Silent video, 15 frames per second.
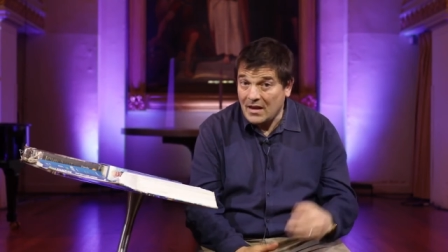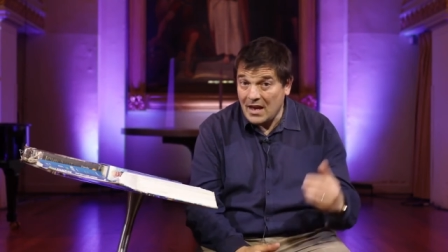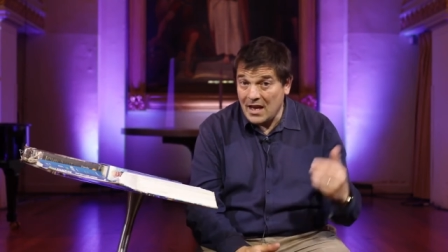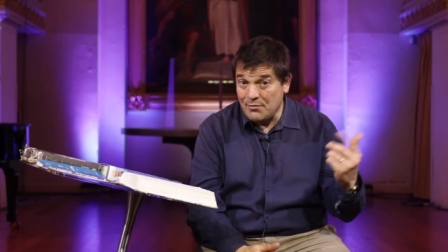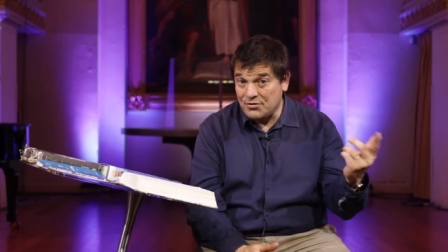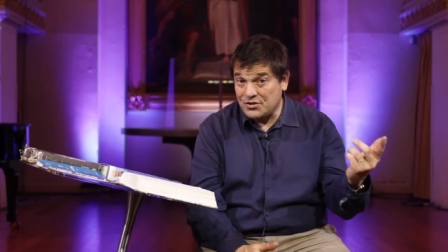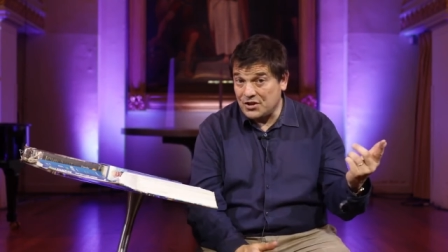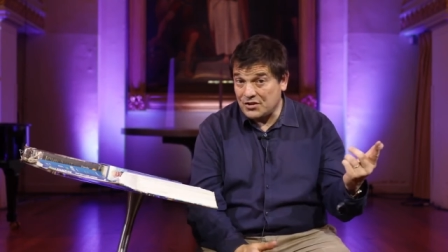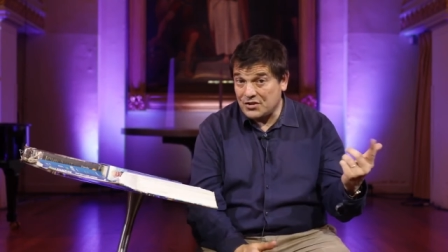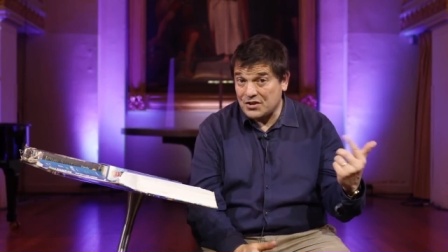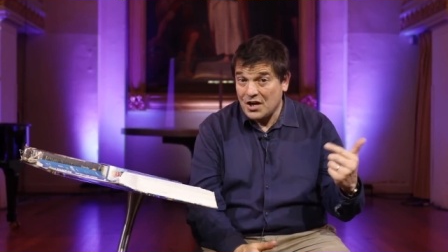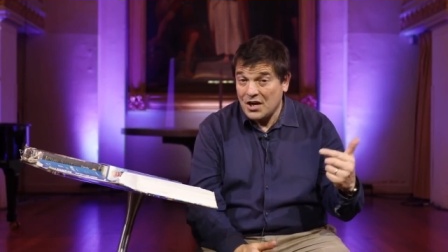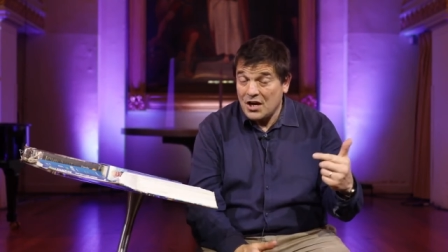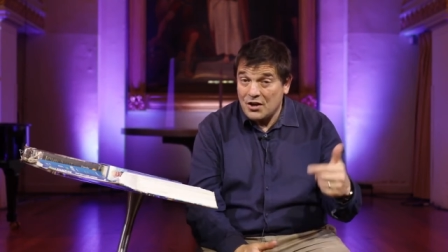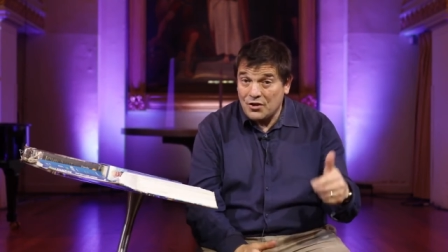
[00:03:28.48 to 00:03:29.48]
It was just
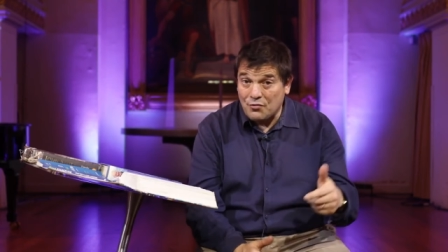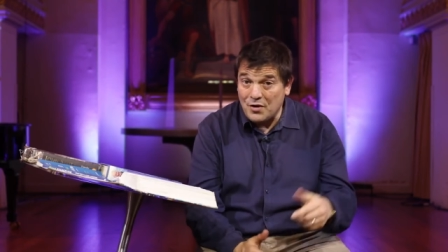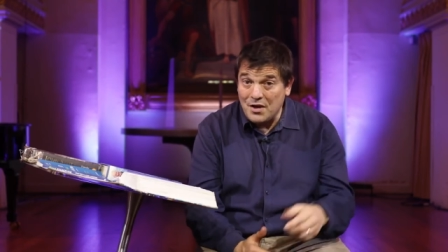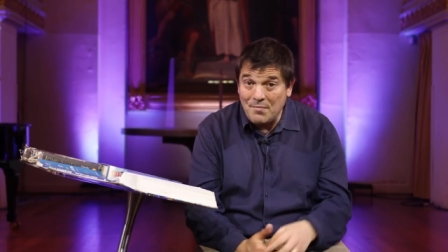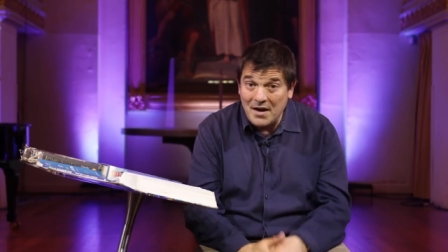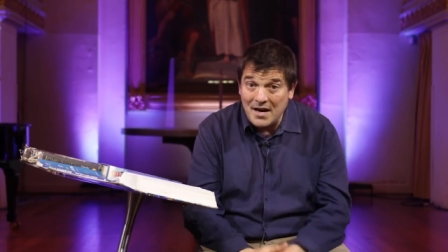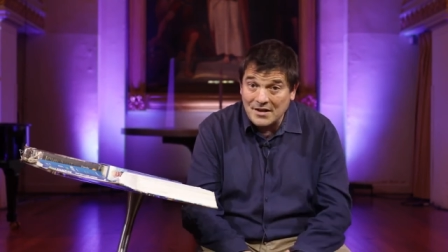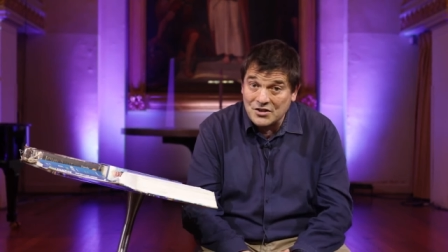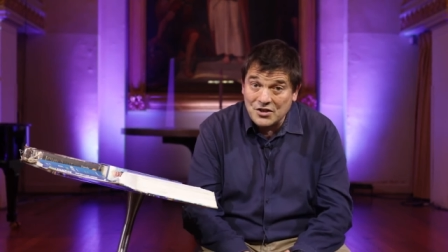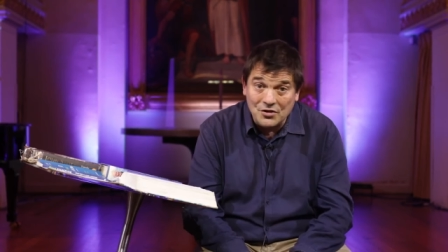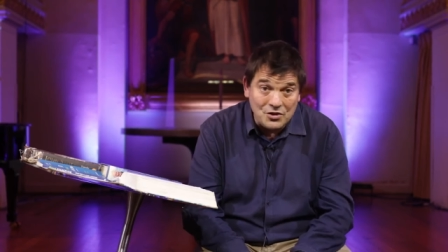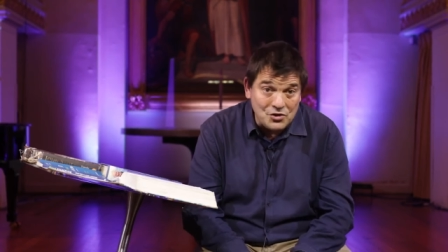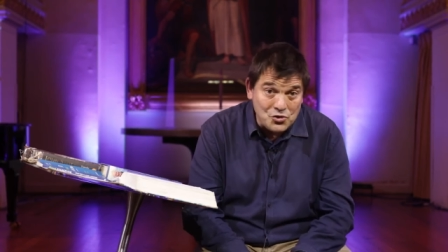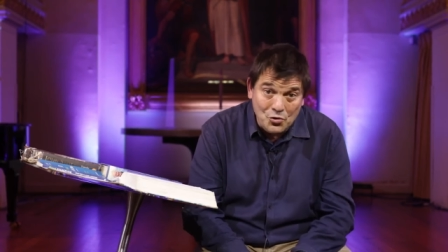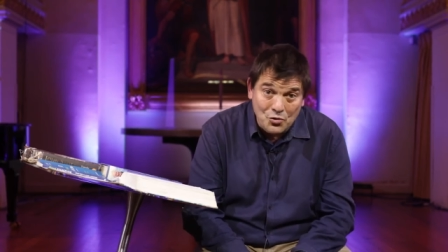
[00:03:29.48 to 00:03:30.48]
three minutes at
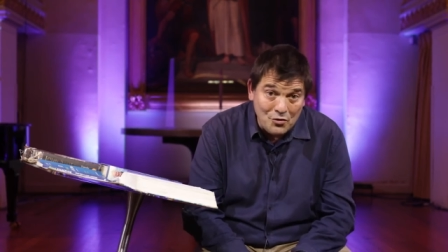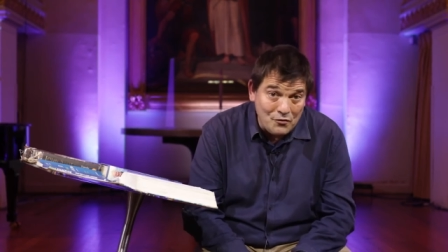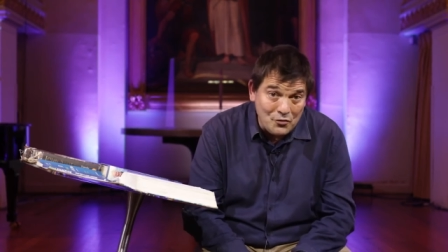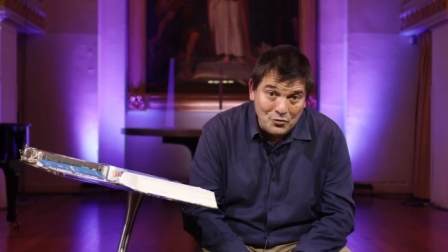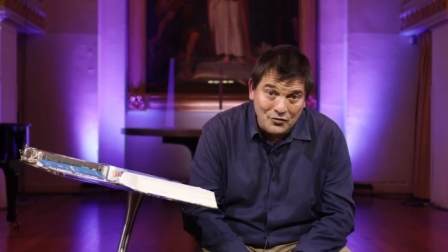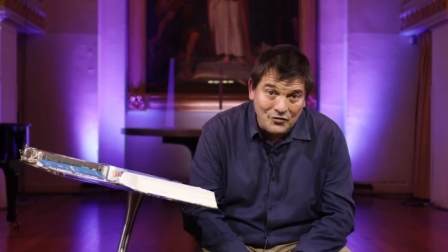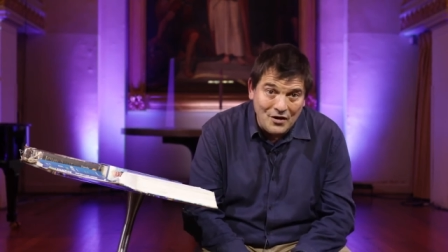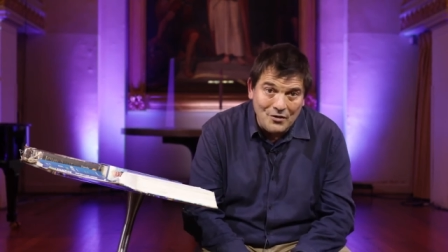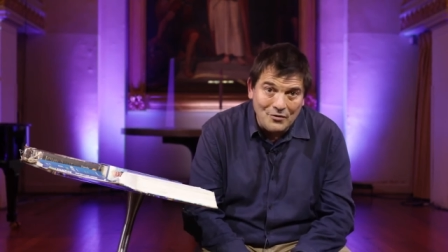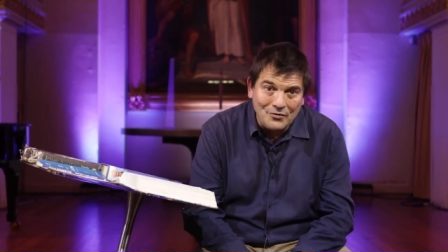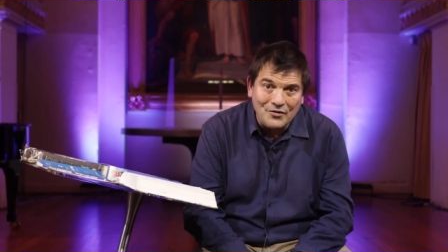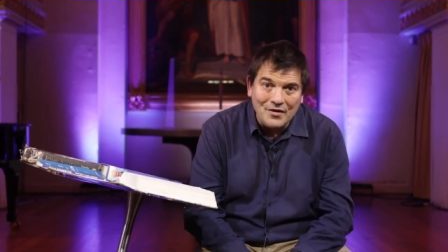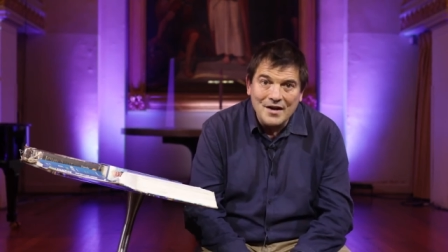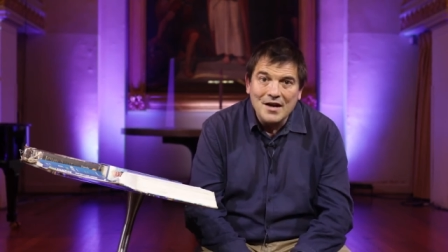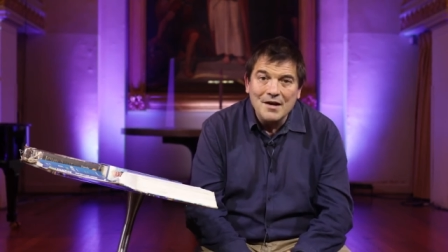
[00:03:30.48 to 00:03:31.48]
the door of All
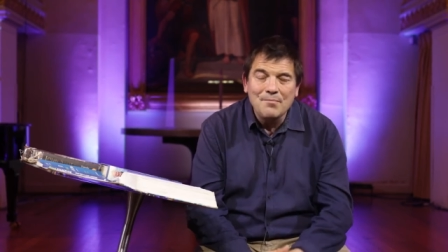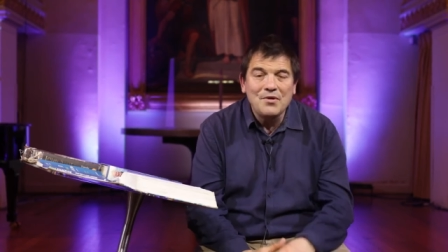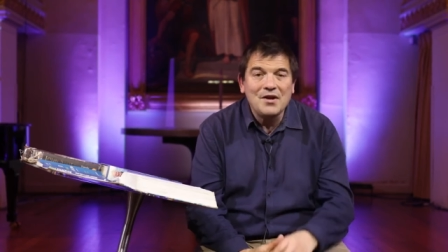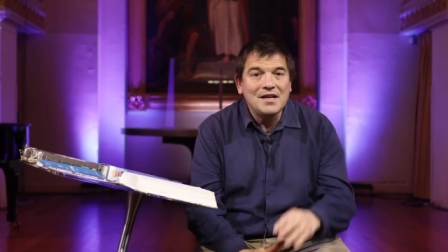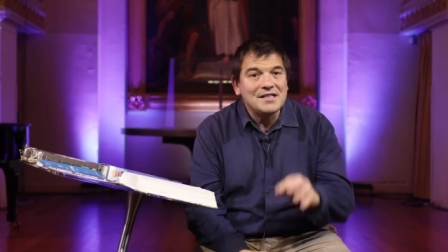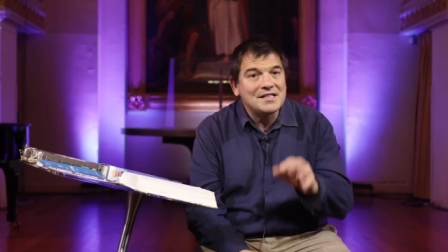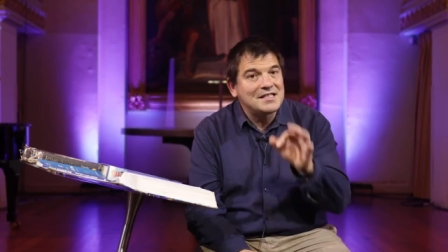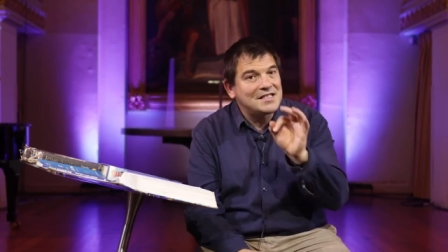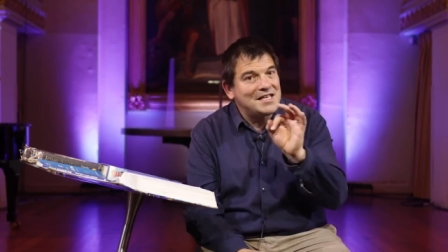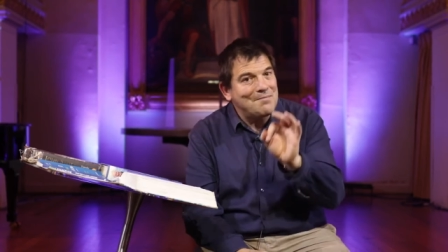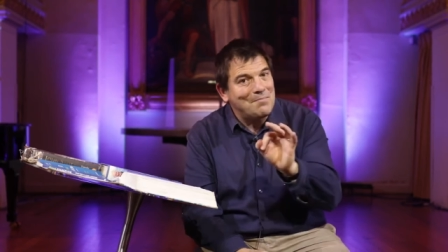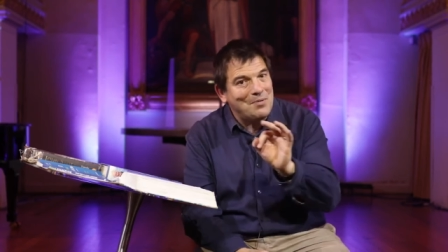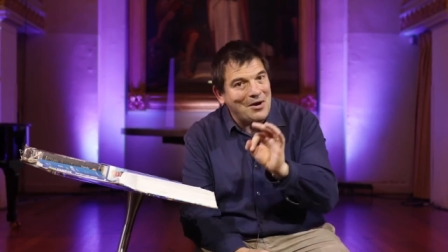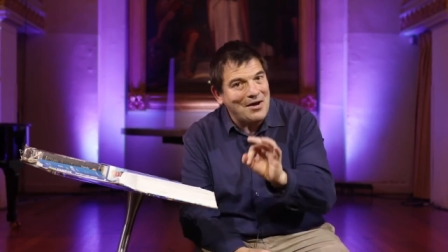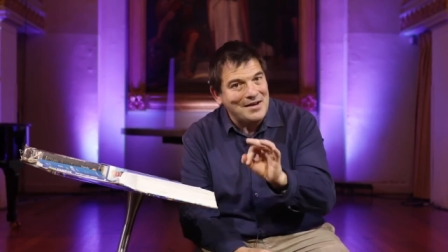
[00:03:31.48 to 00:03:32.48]
Souls, but it
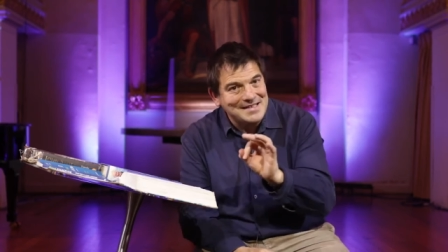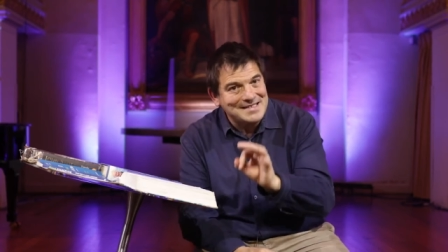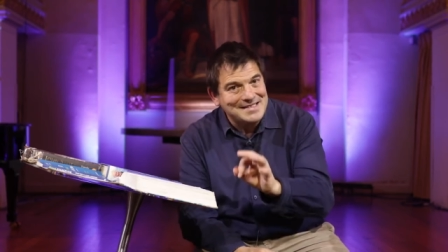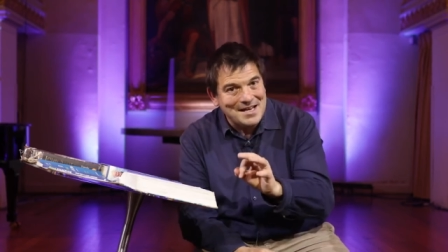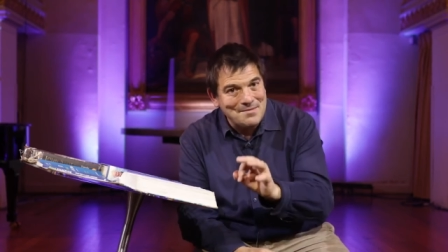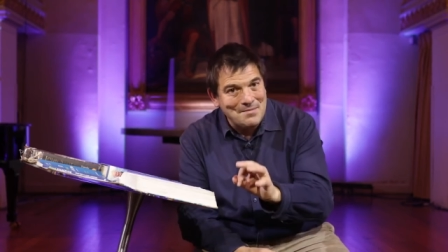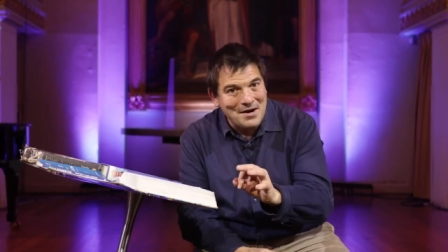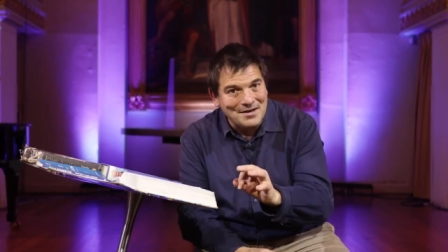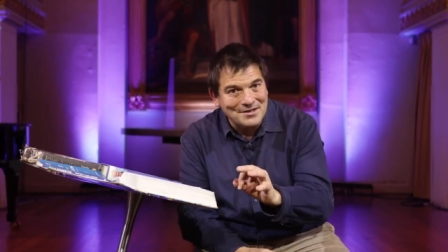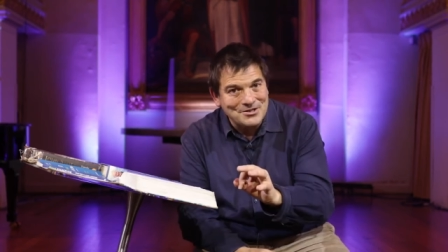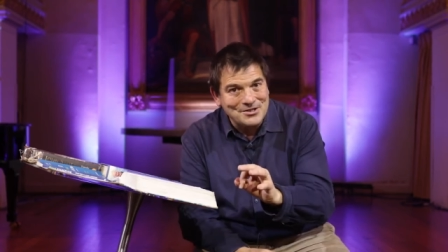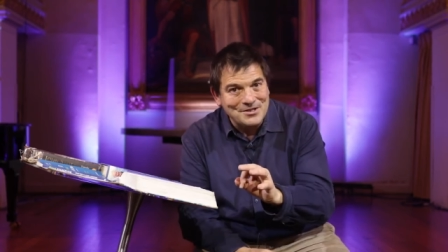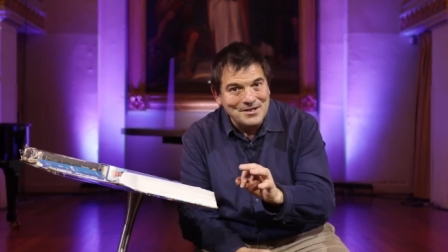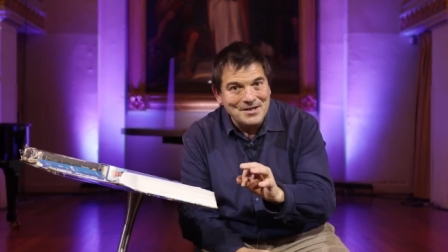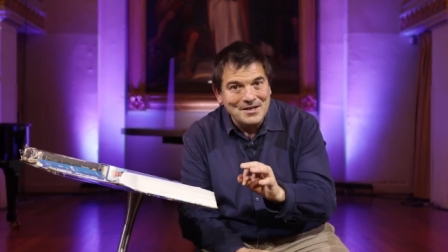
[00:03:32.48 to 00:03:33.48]
symbolised so much.